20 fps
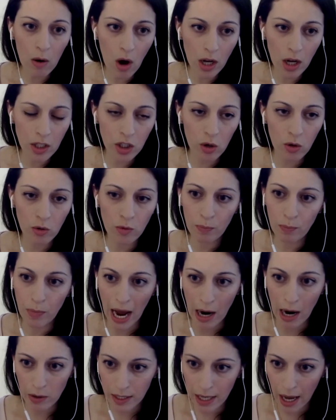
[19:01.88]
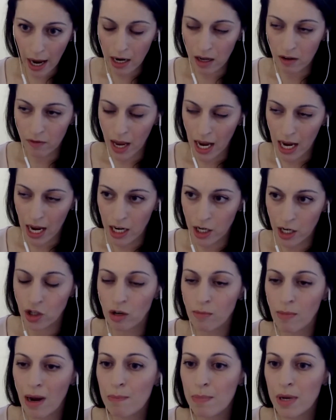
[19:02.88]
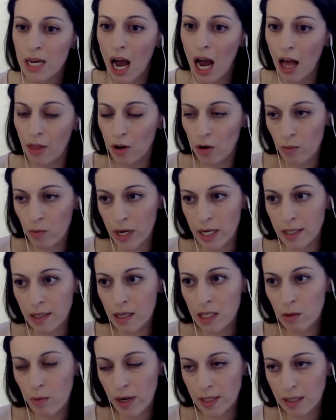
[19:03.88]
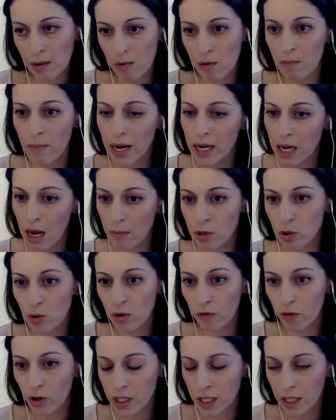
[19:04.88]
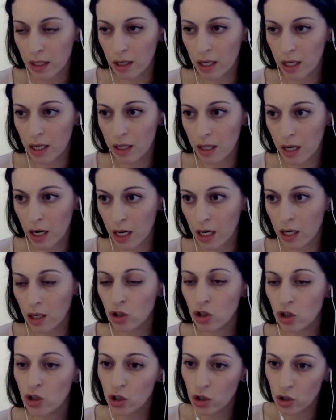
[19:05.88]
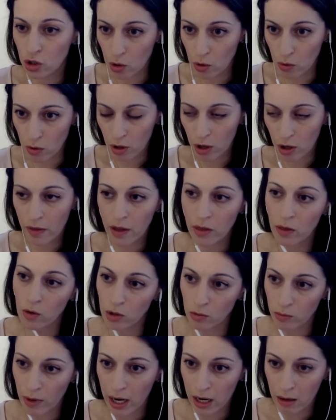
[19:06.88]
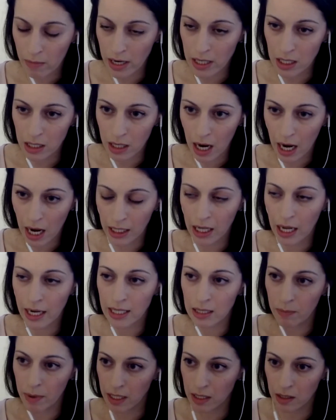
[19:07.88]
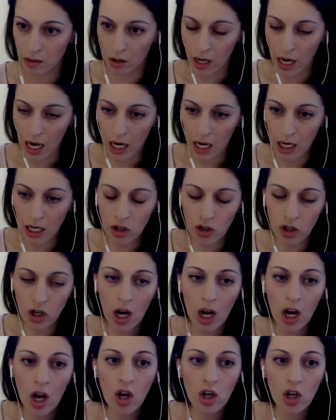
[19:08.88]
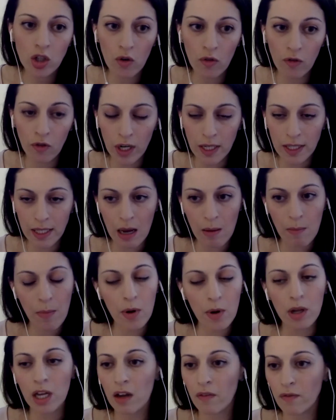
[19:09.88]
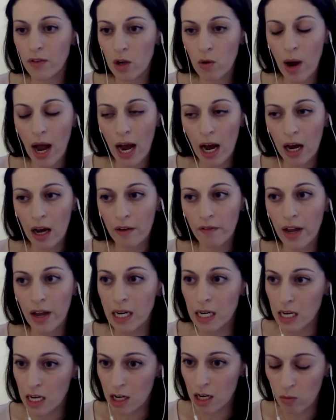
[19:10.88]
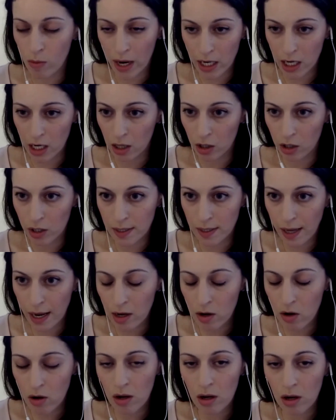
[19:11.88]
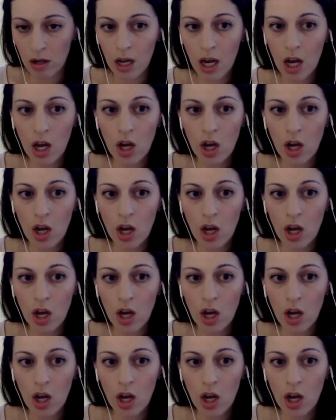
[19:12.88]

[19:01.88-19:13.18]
also outside of age, there might be other reasons why someone might come to a fertility clinic sooner than those recommended guidelines based on age. So for example, if you have an irregular cycle,